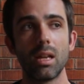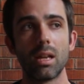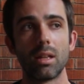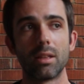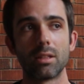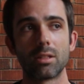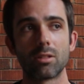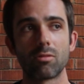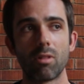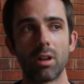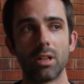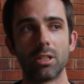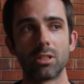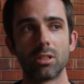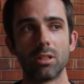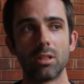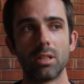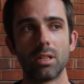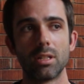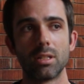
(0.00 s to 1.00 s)
Yeah, that's right.
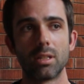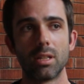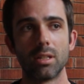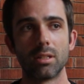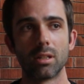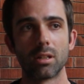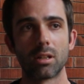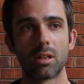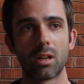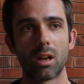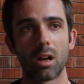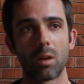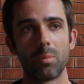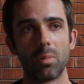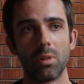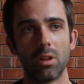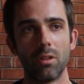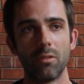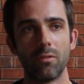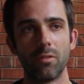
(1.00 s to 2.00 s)
So there's a
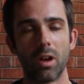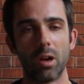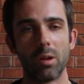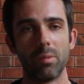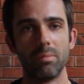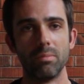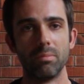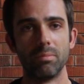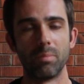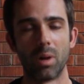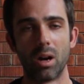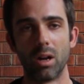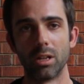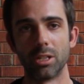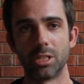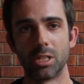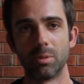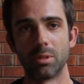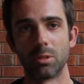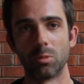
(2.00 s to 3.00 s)
couple of
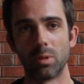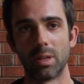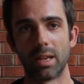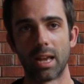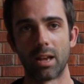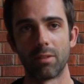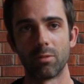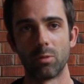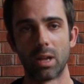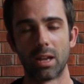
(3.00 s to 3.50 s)
partnerships that we have.